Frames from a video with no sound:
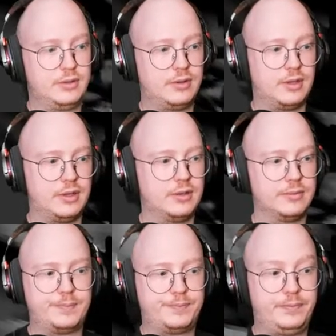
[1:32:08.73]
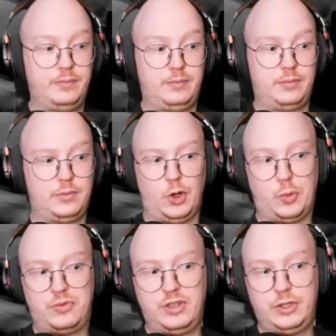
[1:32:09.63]
then
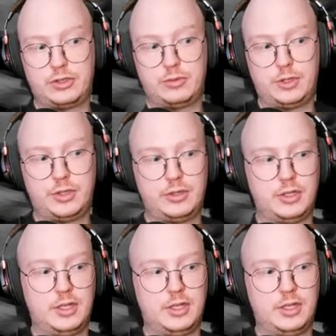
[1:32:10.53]
hopefully you should be good.